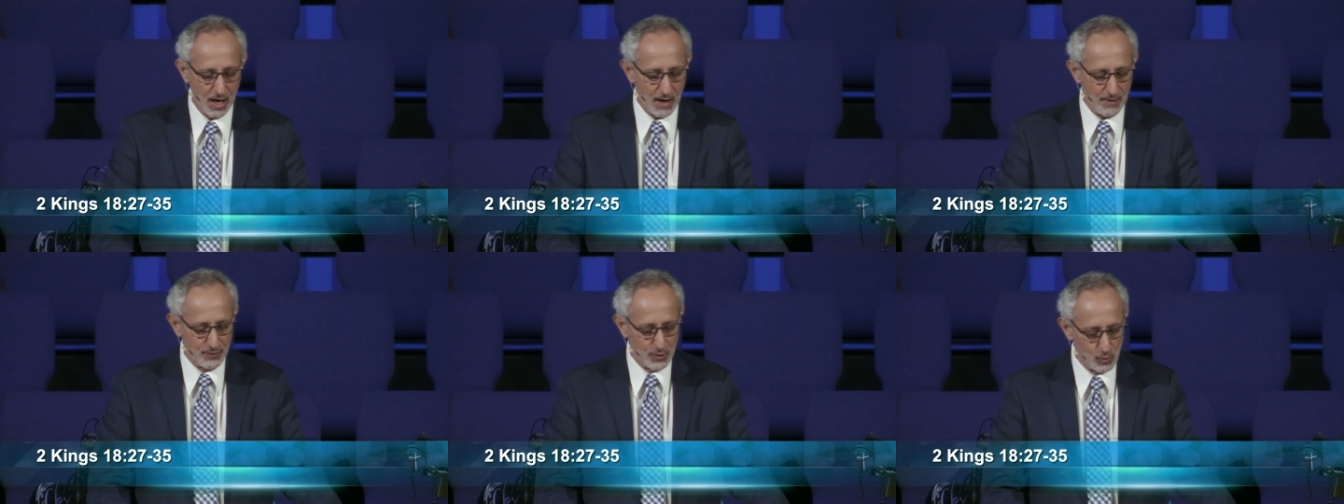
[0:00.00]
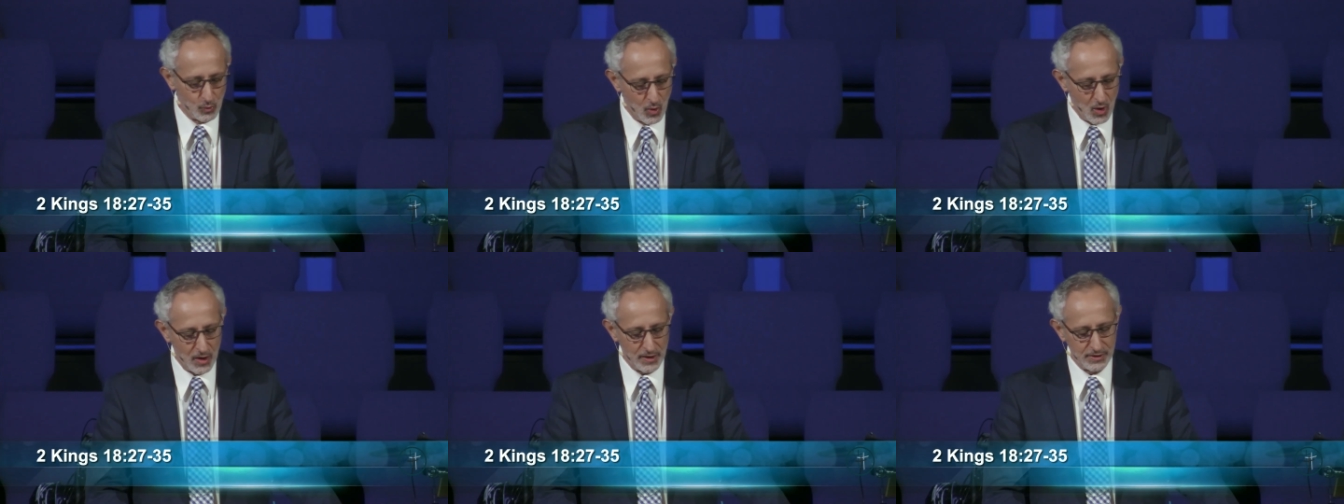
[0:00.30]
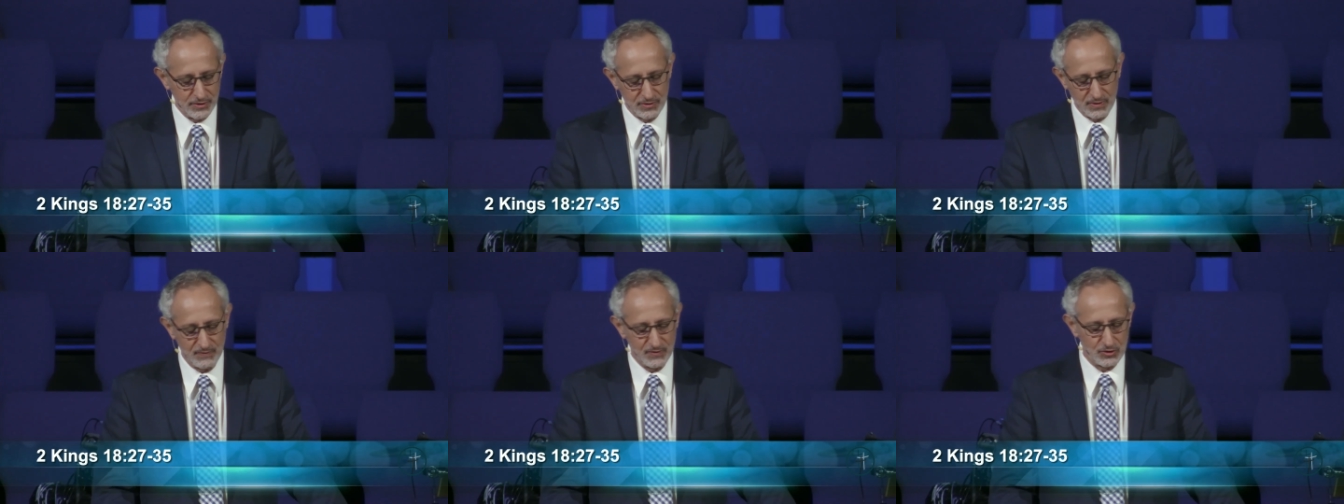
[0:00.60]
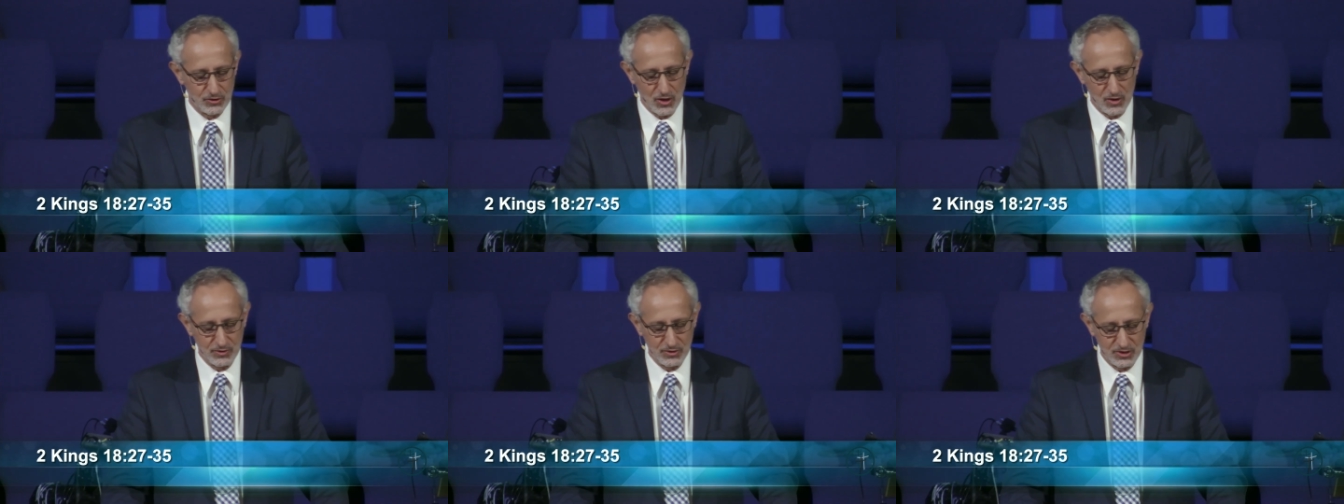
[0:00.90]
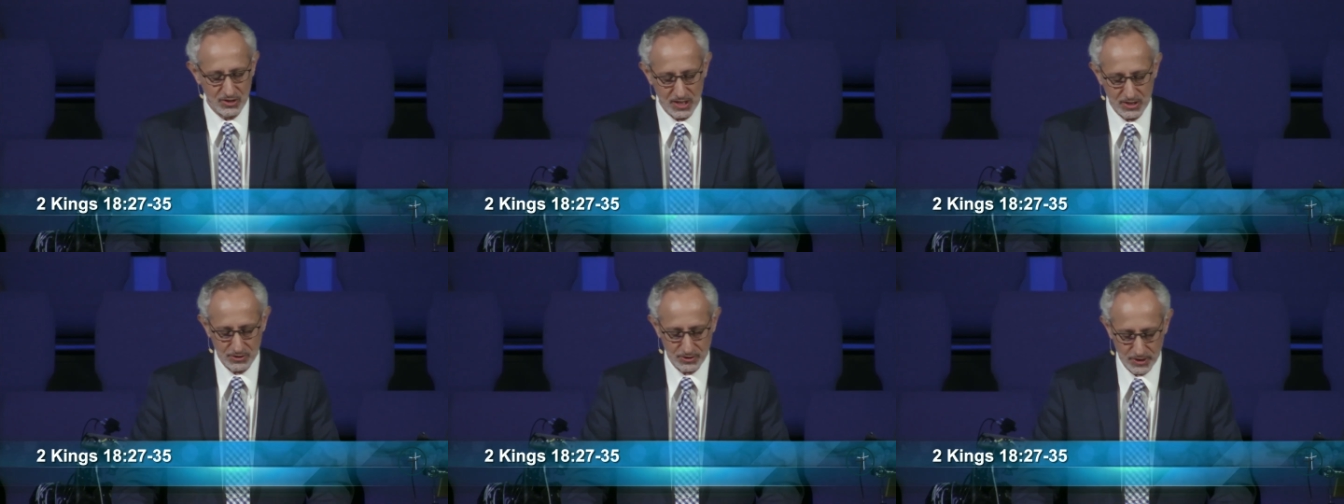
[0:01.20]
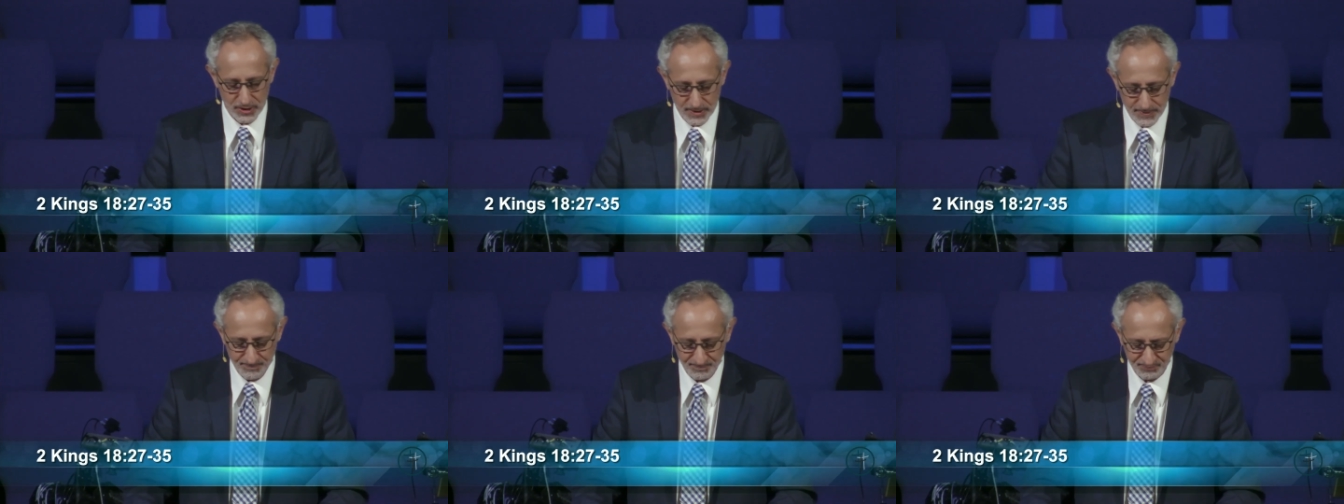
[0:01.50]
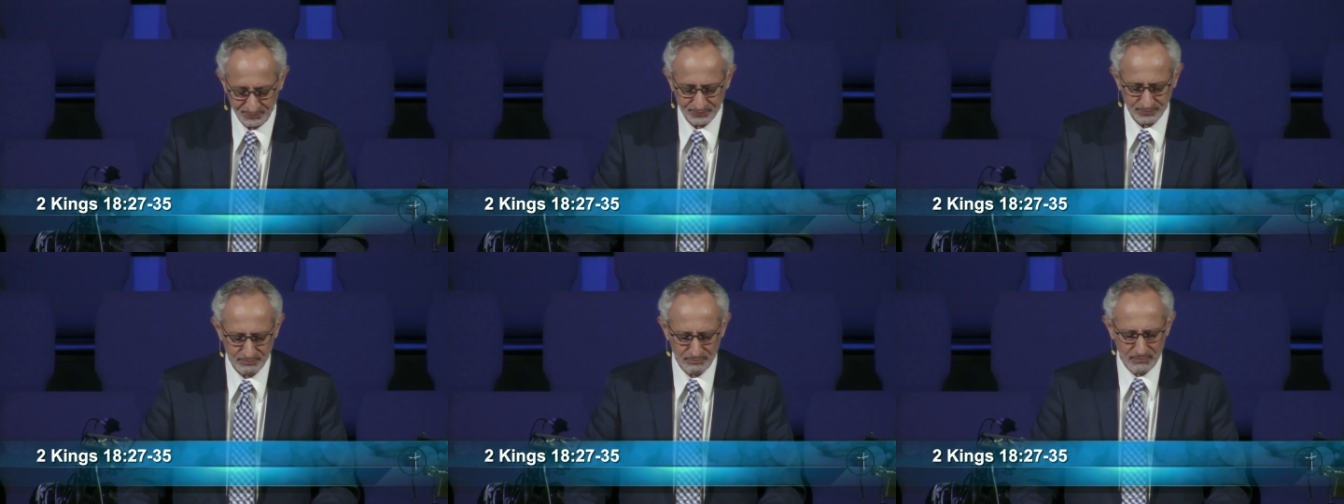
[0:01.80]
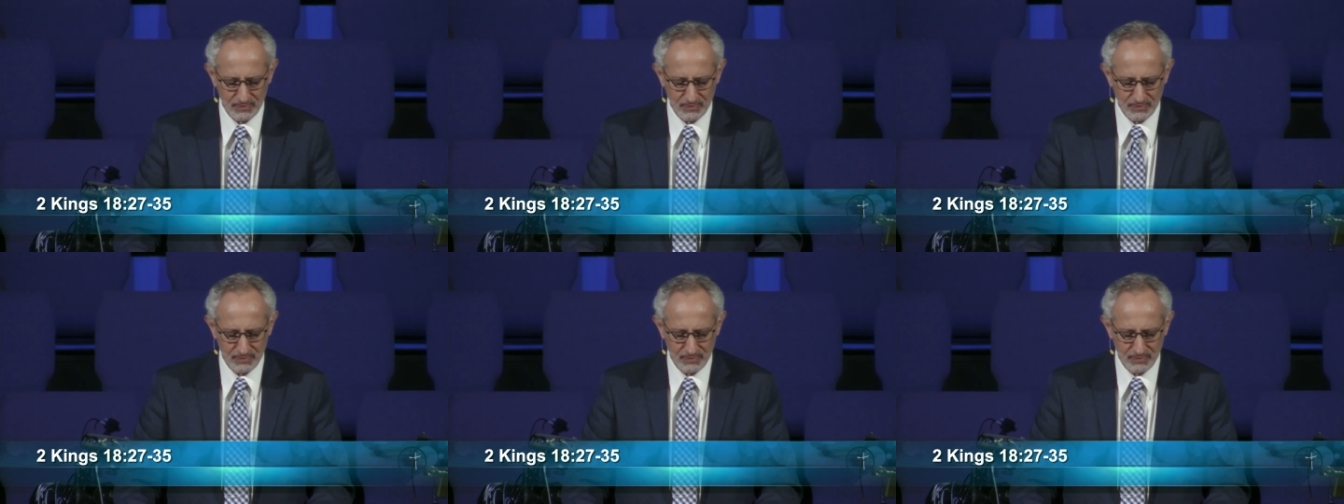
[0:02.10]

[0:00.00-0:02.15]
of the waters of his own cistern